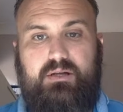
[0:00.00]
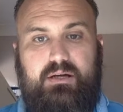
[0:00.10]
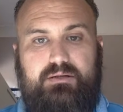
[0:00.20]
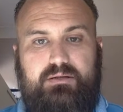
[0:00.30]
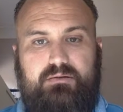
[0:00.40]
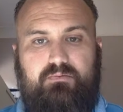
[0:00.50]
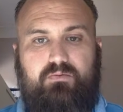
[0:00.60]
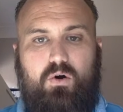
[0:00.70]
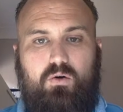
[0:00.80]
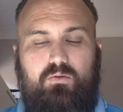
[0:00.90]
hazards
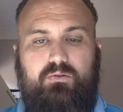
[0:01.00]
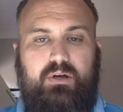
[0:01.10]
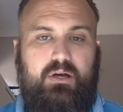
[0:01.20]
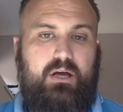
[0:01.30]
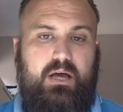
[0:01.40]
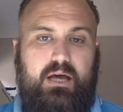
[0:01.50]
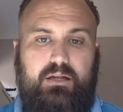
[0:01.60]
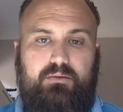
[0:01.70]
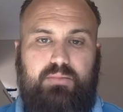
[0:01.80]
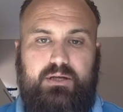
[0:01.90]
involved
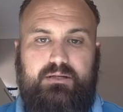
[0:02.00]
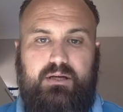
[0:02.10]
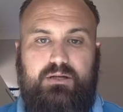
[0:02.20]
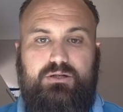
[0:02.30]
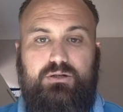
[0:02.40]
in your business.